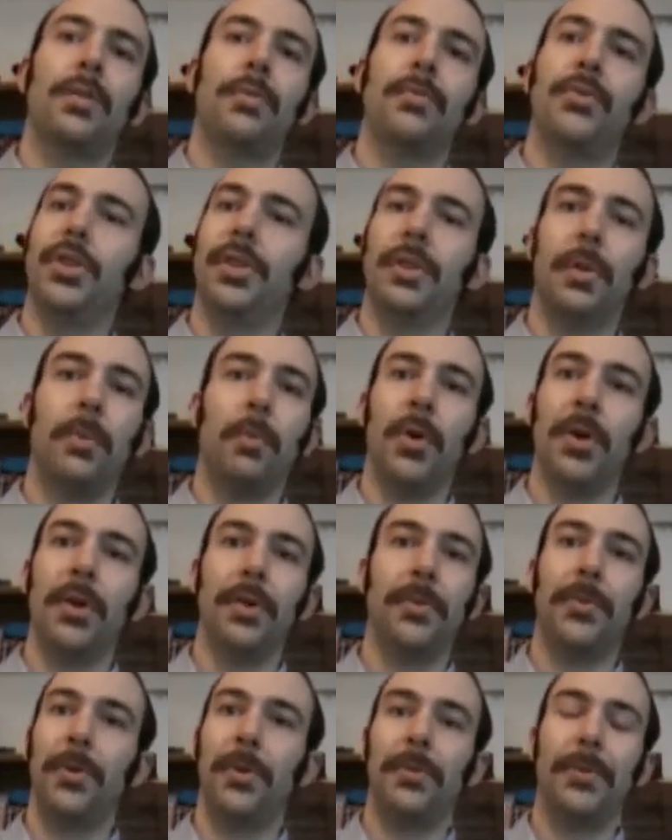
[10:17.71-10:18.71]
she's a
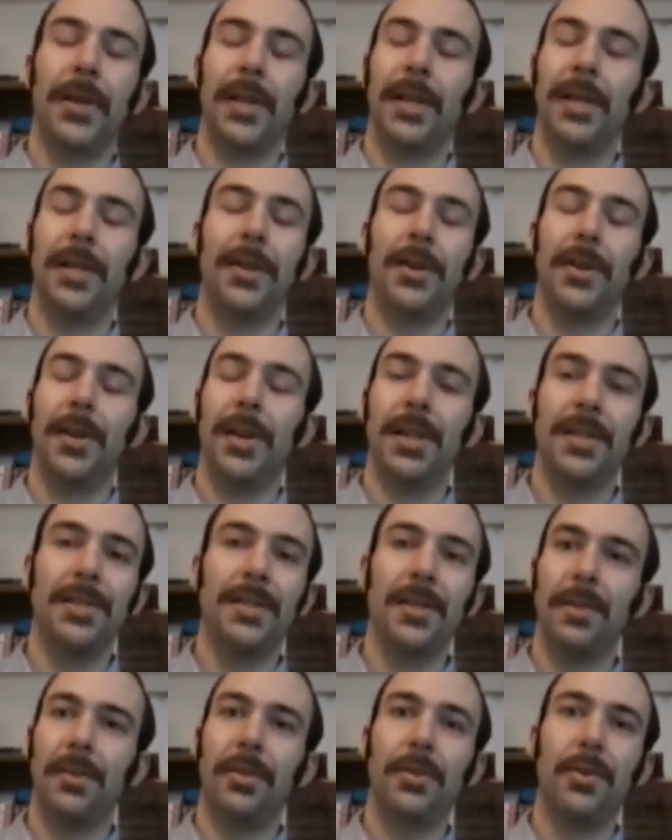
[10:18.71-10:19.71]
wonderful fucking
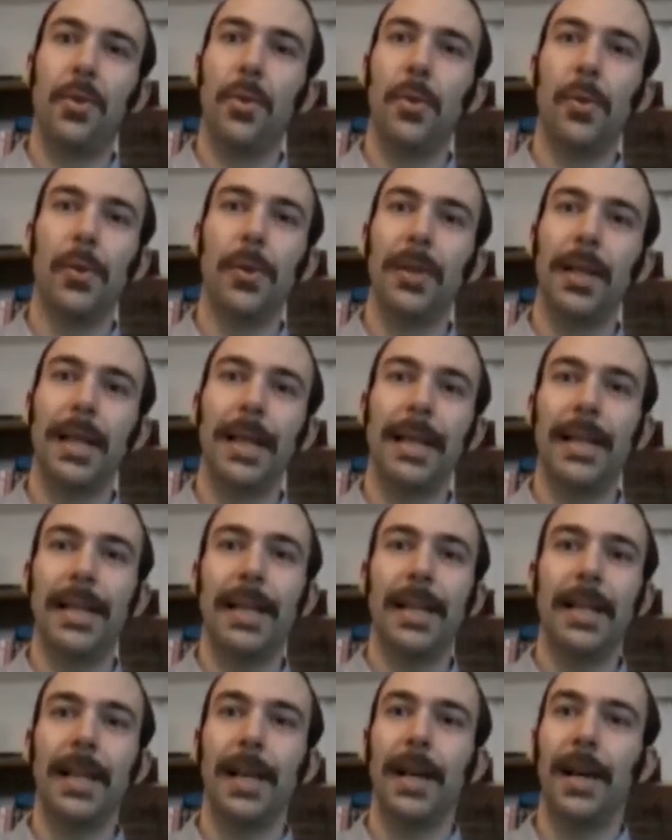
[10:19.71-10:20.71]
artist, a cool lady.